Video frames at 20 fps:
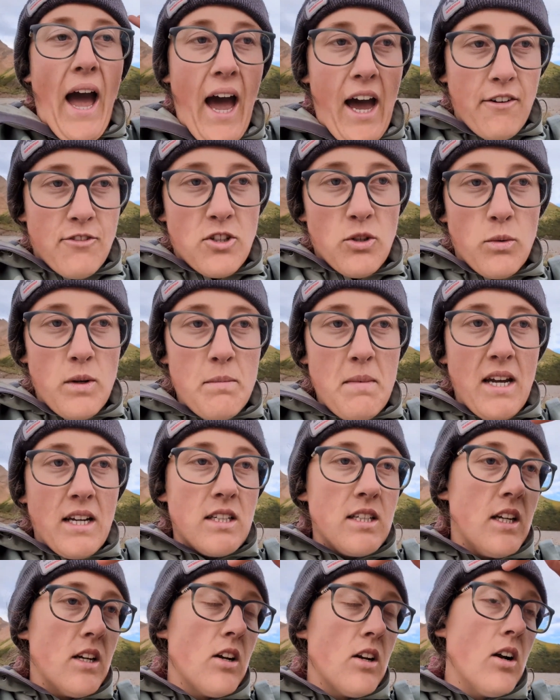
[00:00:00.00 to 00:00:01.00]
after we
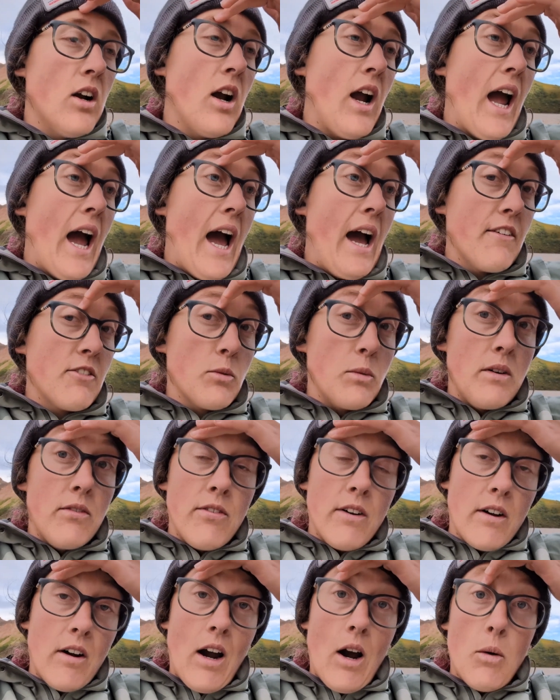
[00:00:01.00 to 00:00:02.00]
make dinner, after we
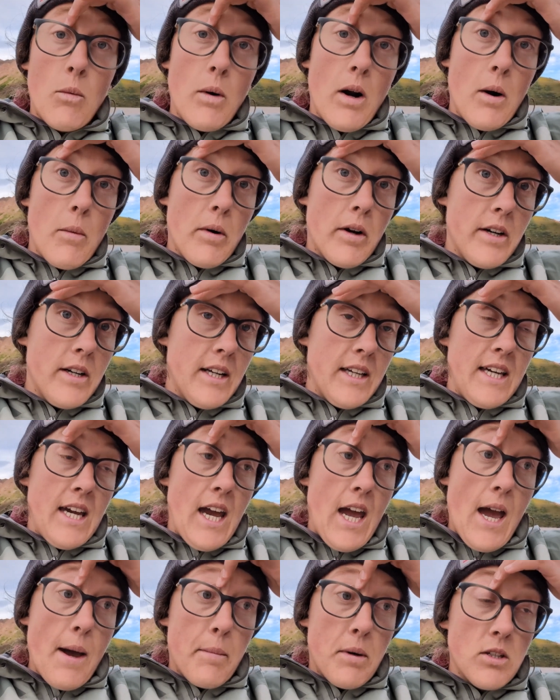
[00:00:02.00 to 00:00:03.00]
figure out where we're gonna
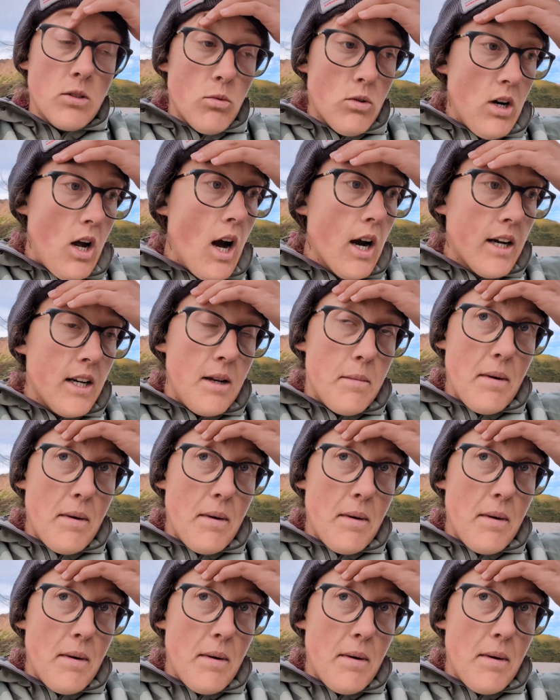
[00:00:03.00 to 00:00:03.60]
camp, because we're not